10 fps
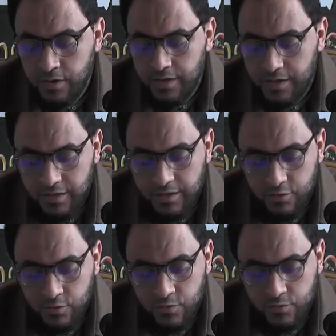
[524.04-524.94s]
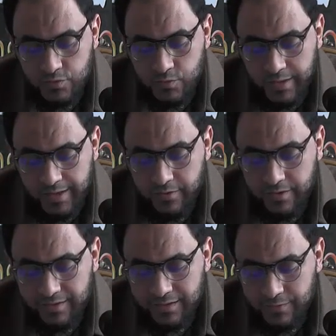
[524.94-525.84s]
He knows where
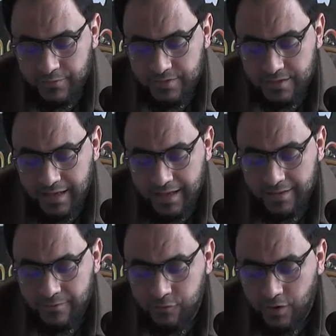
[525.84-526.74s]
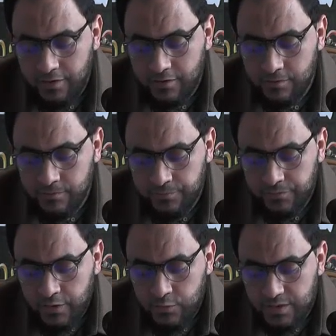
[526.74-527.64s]
it lives and final
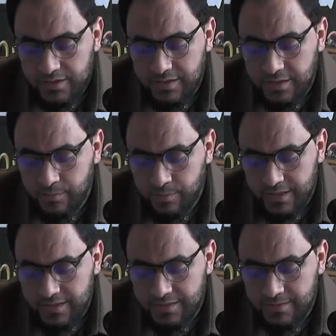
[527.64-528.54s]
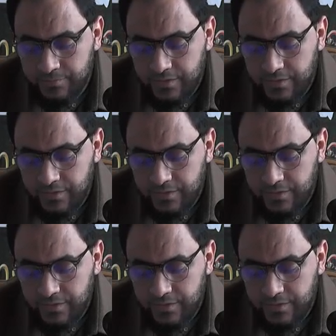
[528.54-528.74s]
resting place.